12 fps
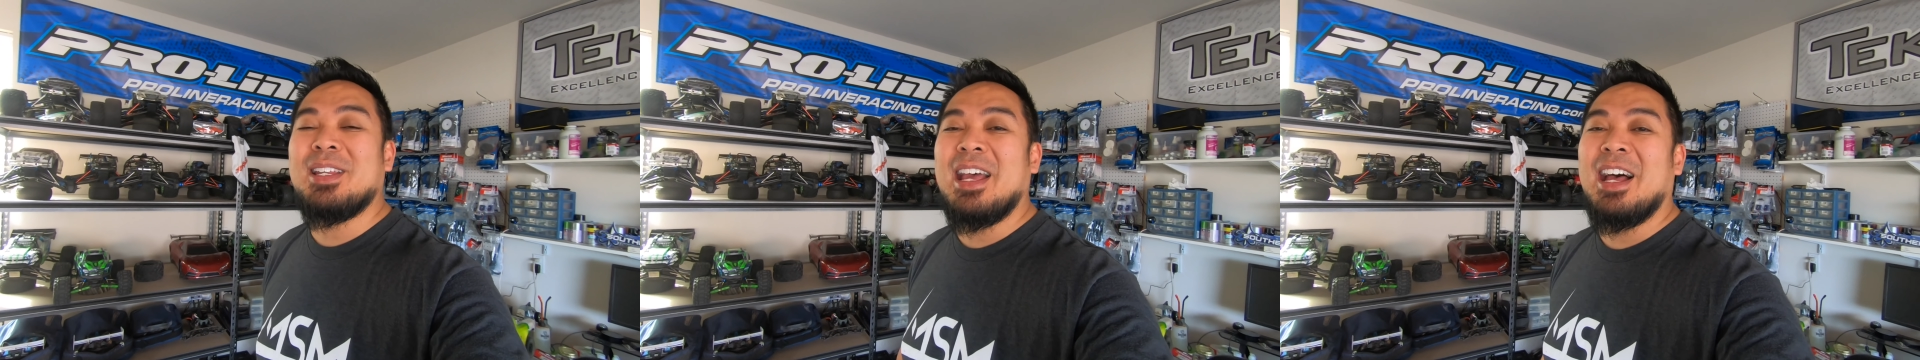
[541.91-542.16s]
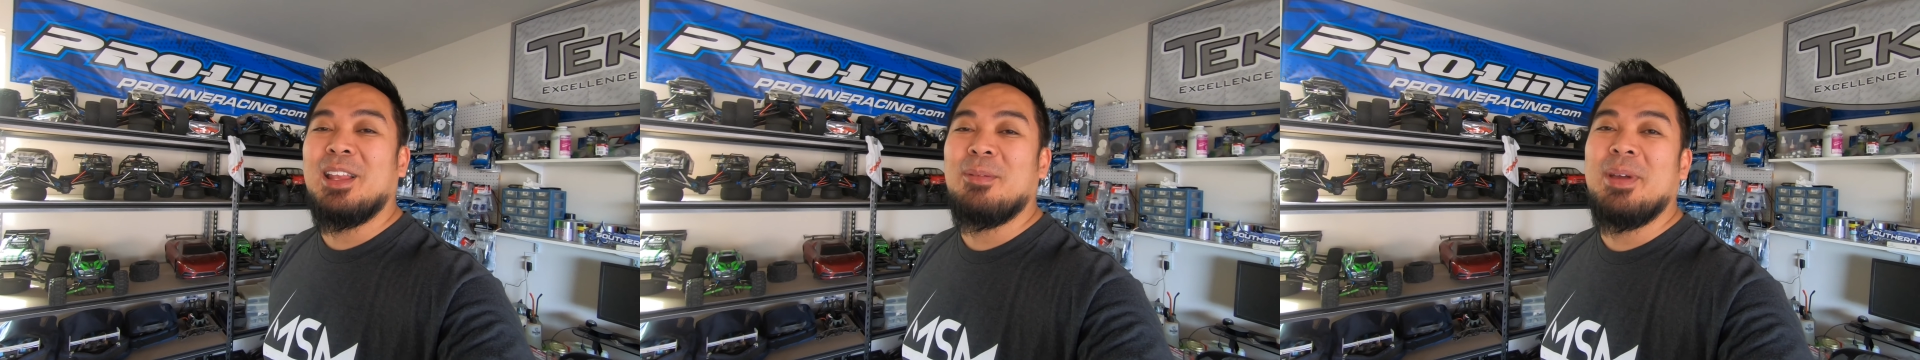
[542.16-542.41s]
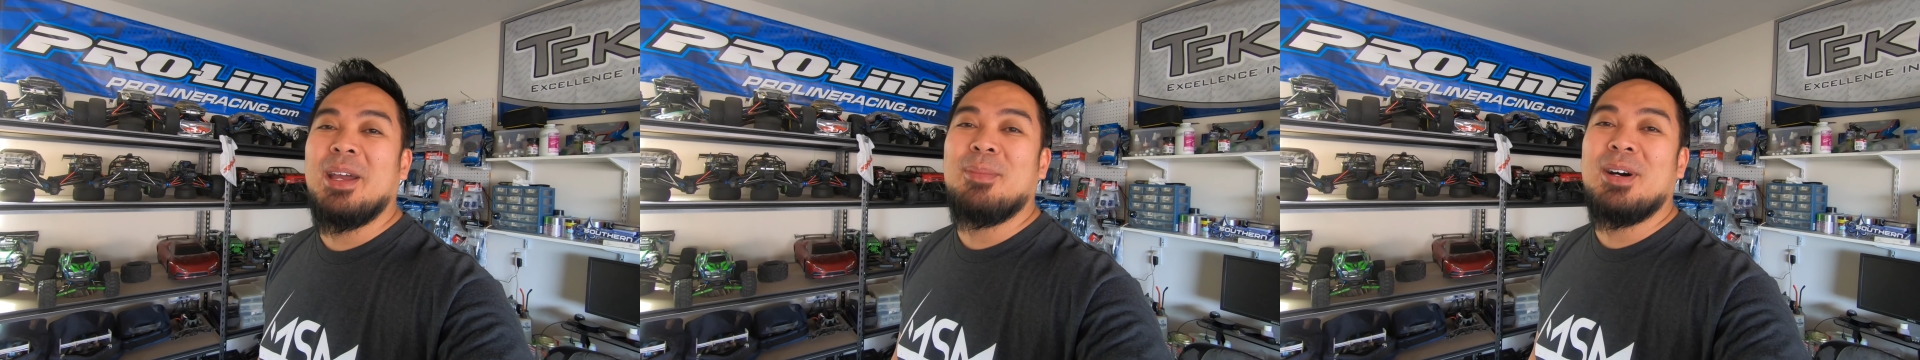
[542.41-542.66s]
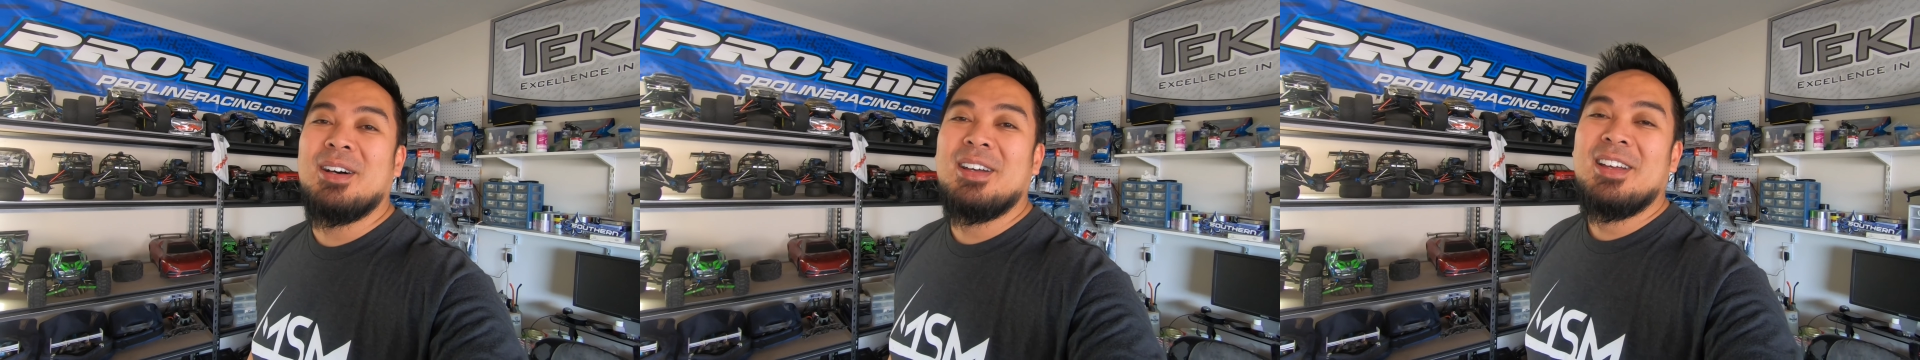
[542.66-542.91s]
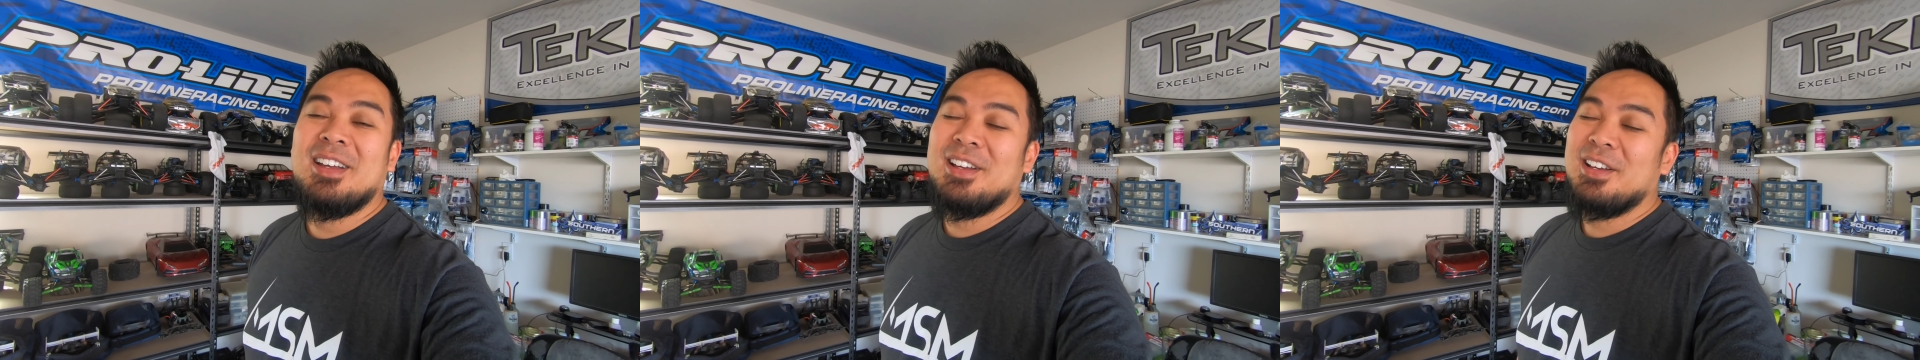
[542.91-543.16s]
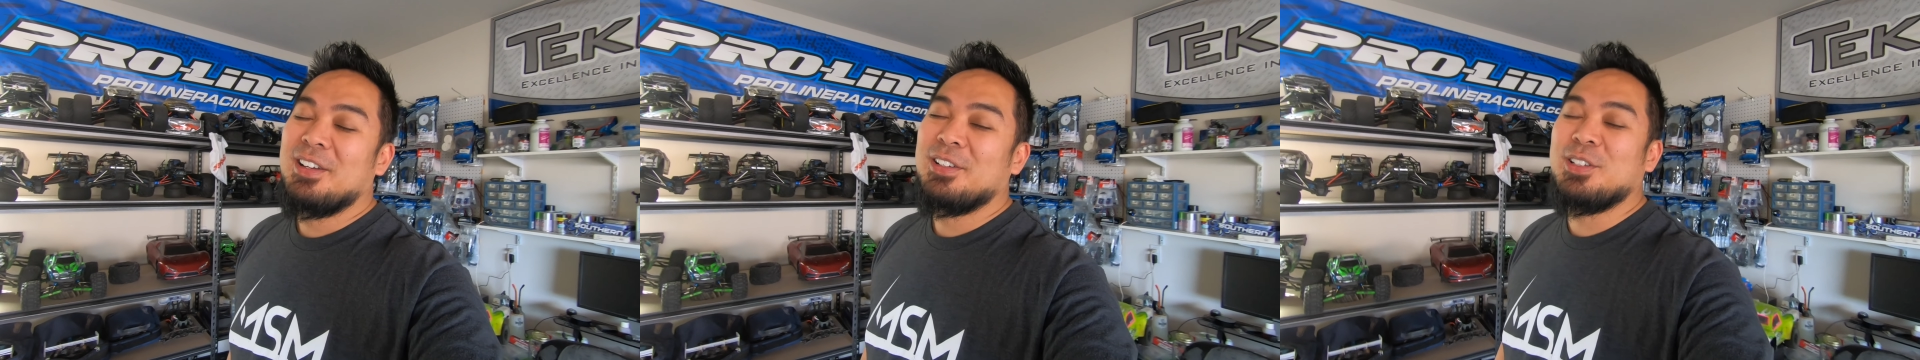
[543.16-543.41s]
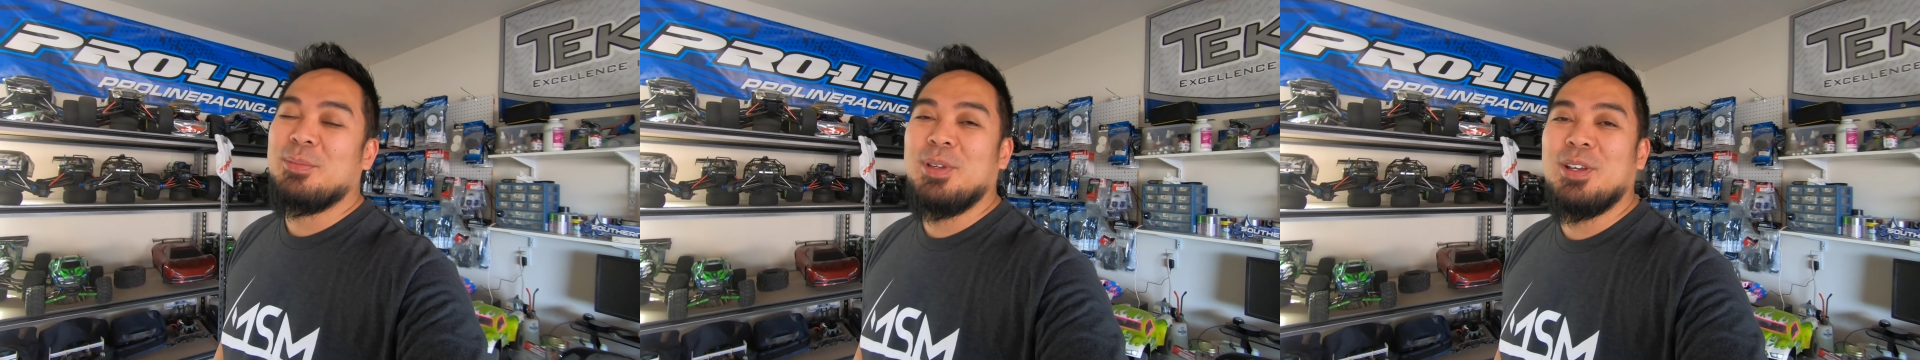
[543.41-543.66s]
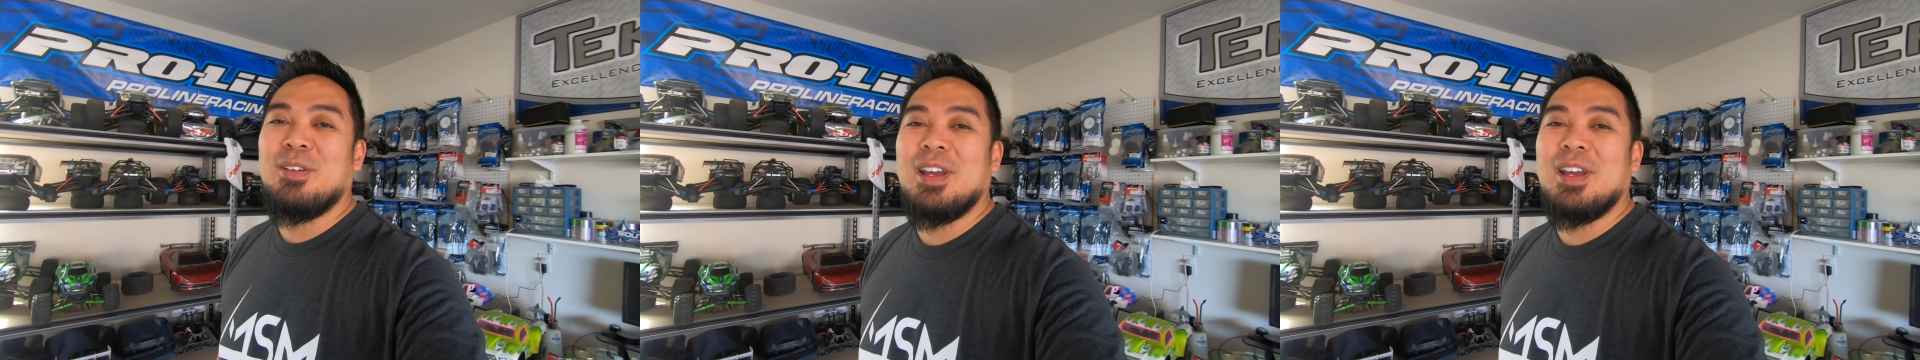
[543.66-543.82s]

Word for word: in Alabama. Should be a